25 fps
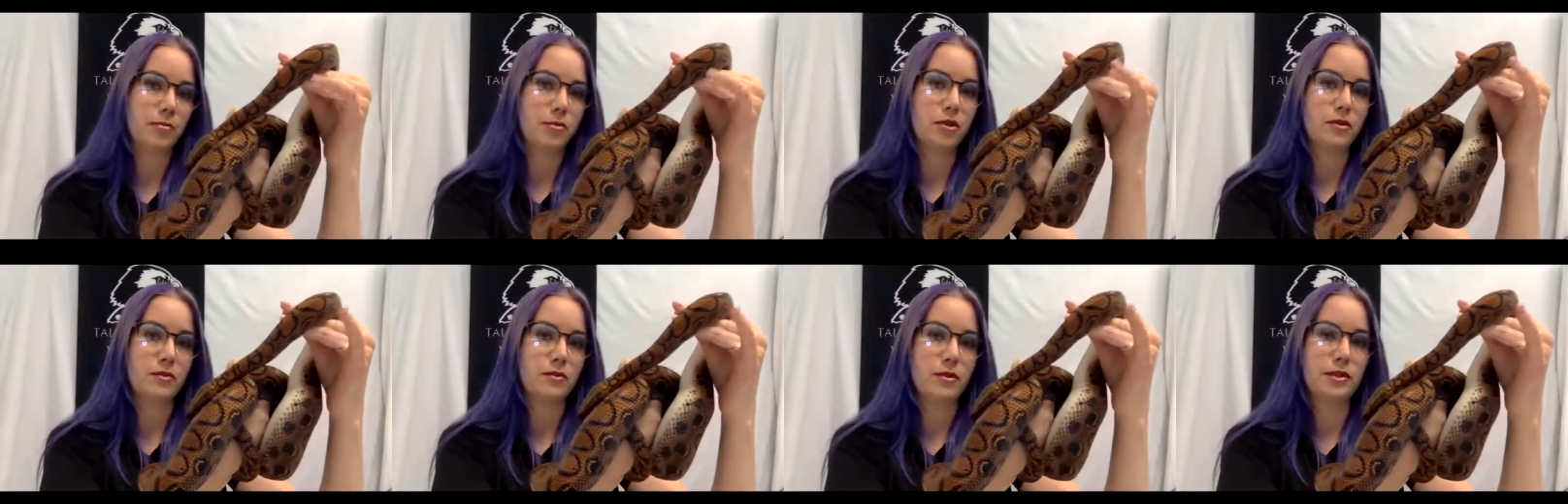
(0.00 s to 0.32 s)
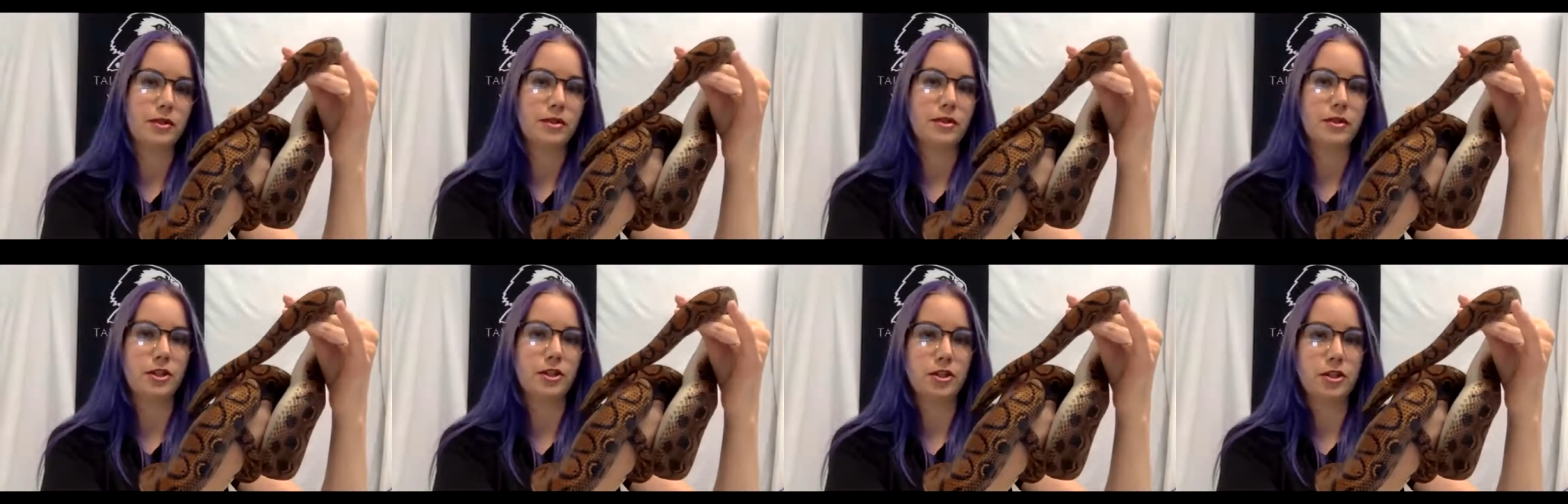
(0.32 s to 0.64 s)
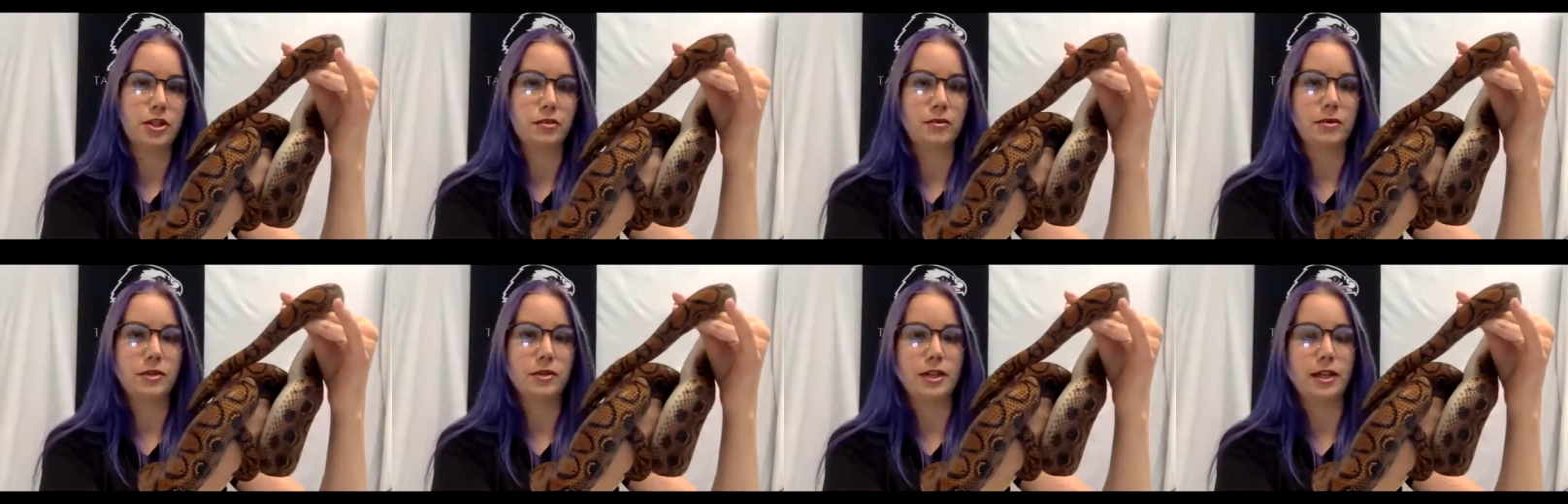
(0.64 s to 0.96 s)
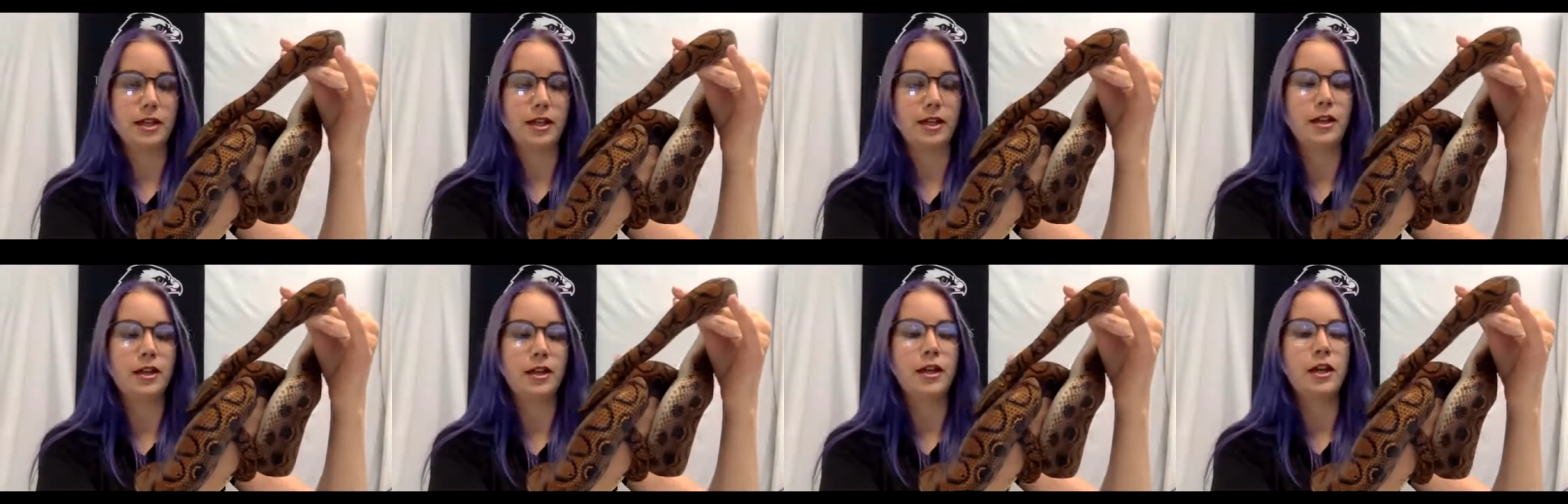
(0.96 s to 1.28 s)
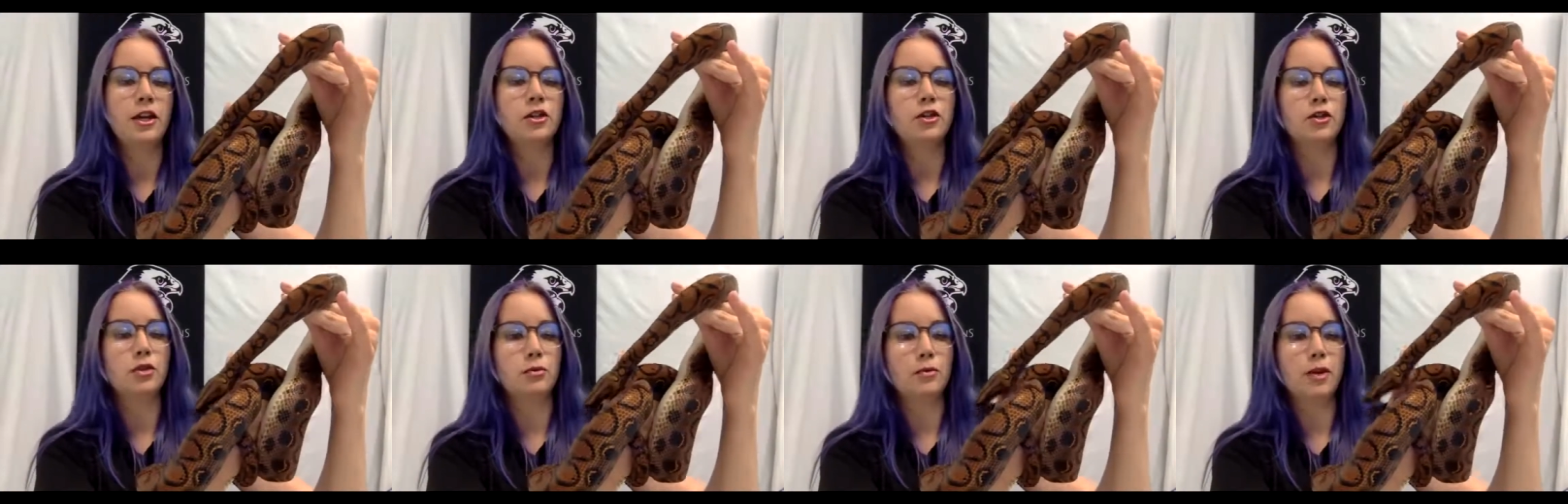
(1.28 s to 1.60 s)
Previously, she was a
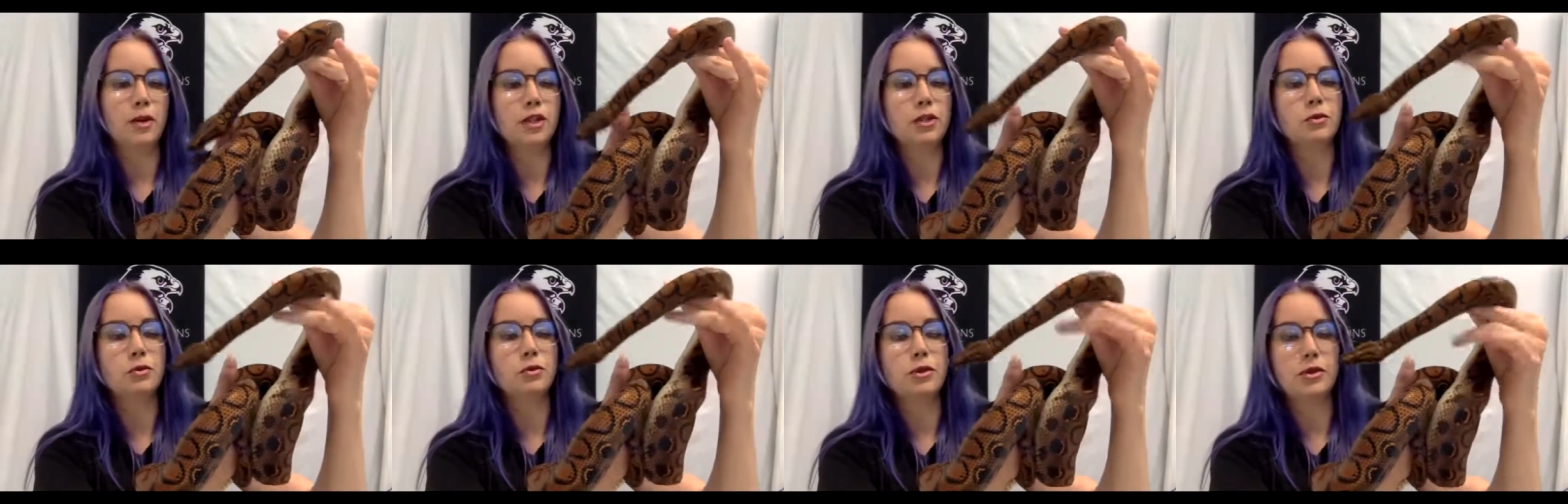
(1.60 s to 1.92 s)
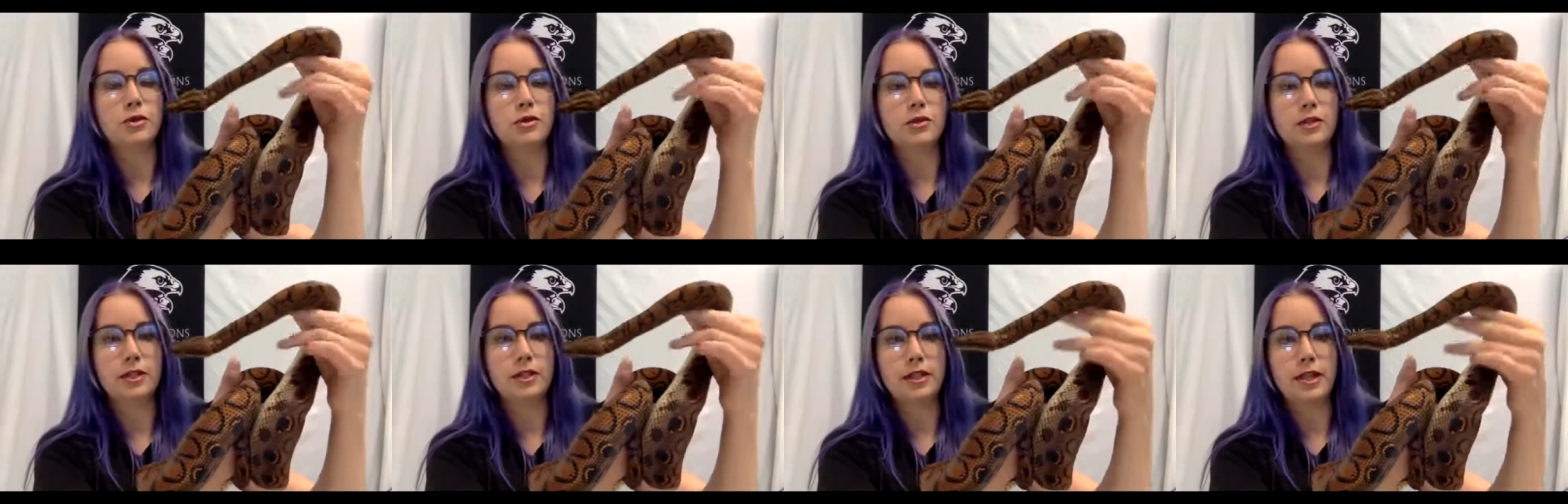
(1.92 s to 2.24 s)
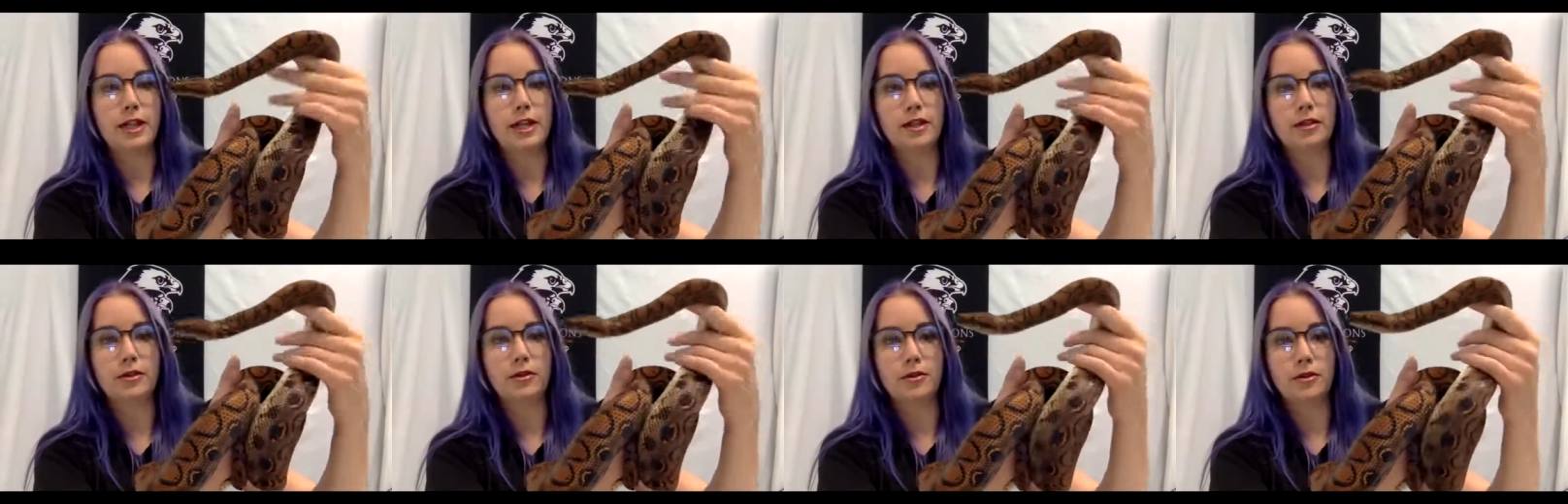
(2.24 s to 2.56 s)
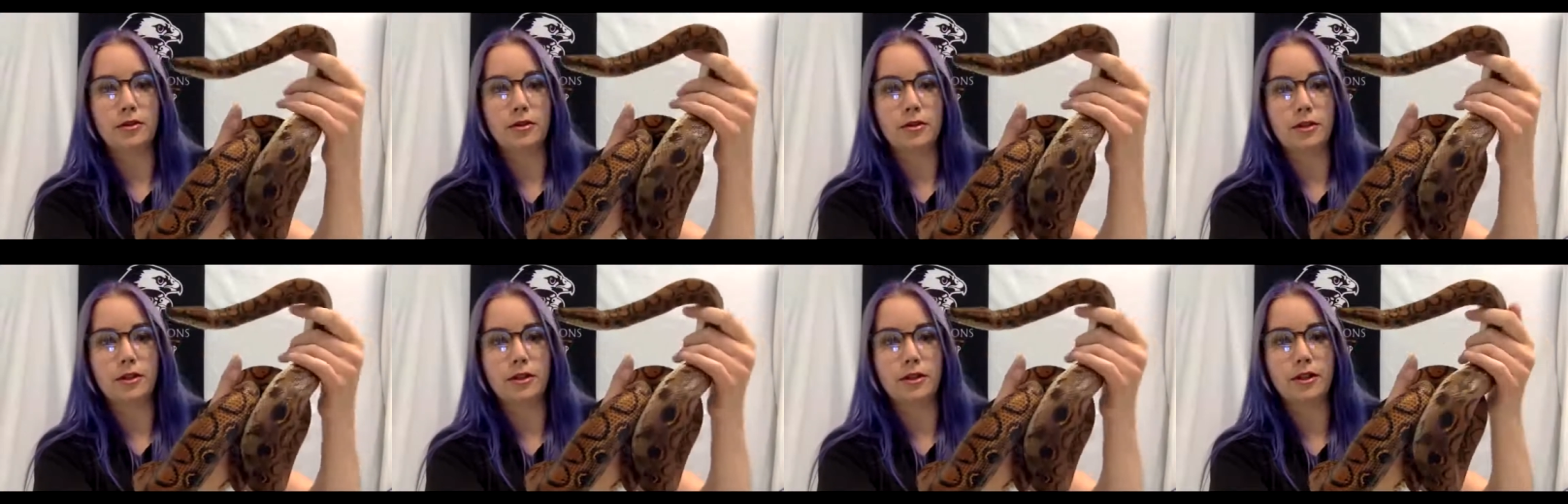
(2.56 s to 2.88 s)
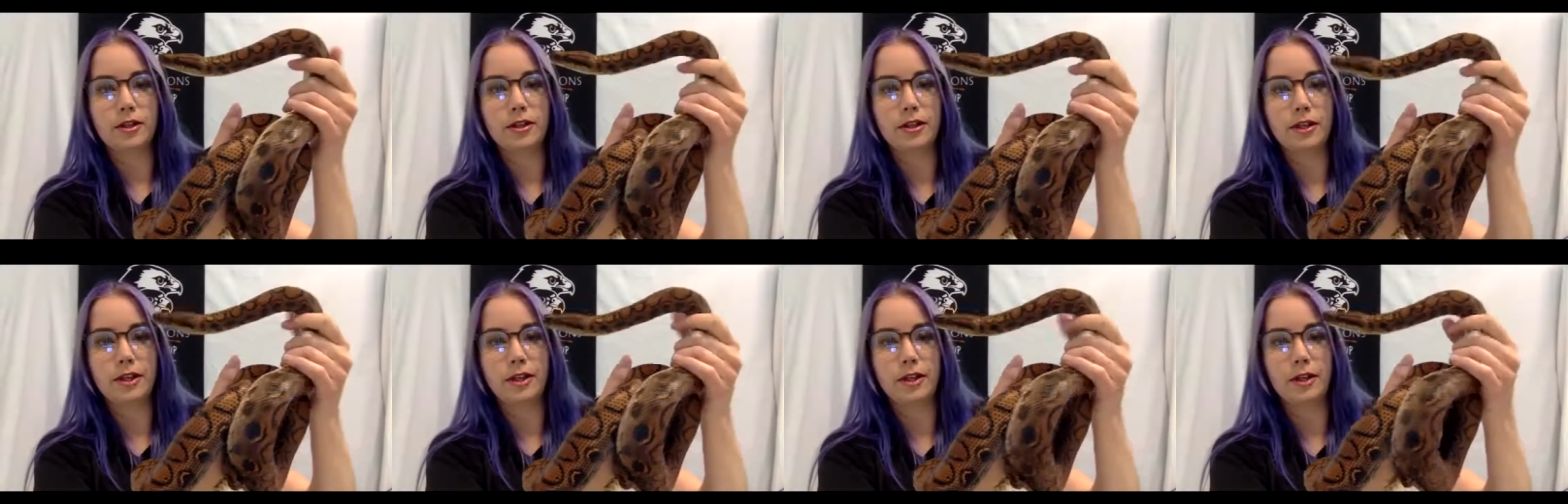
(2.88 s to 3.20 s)
terrestrial snake or
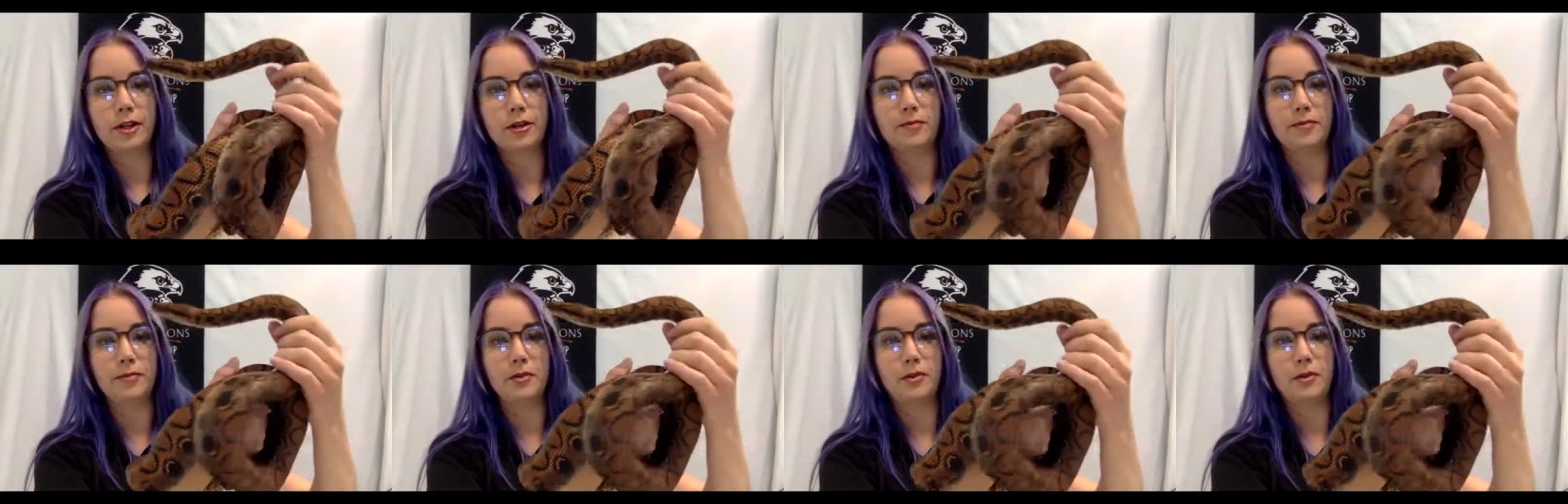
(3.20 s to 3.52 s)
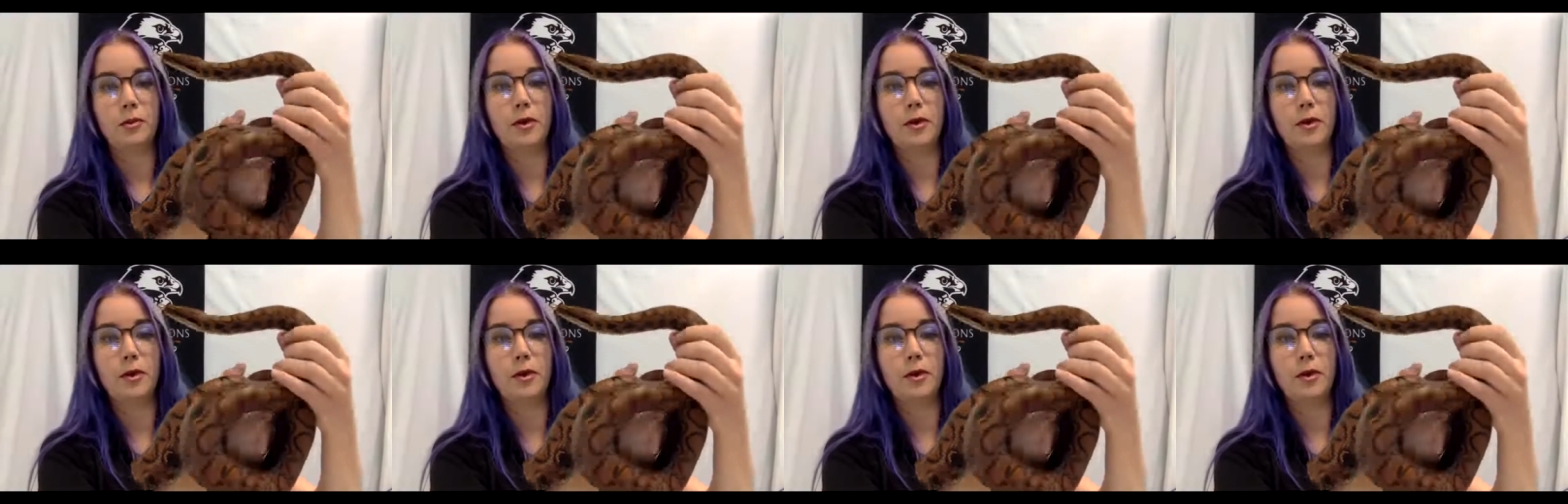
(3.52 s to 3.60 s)
um,